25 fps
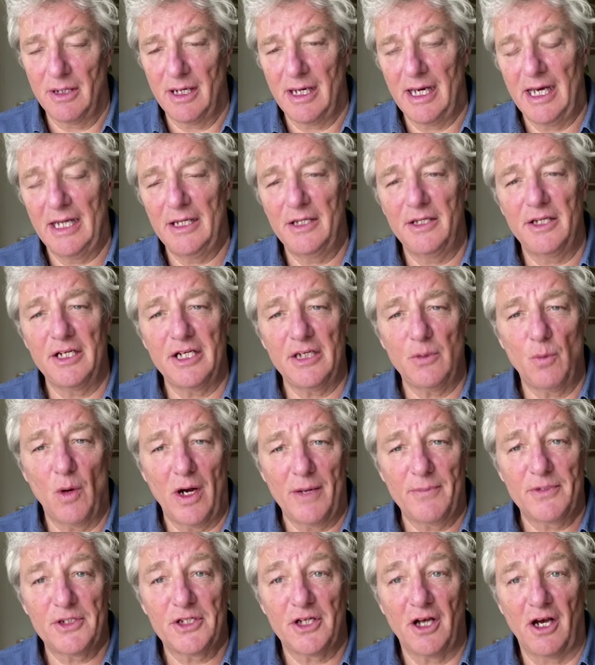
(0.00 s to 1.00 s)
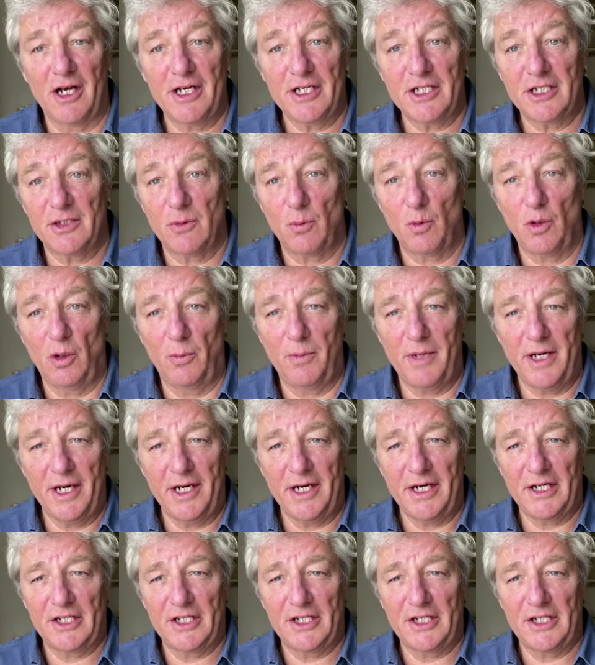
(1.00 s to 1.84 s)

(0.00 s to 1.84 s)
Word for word: and the website will be an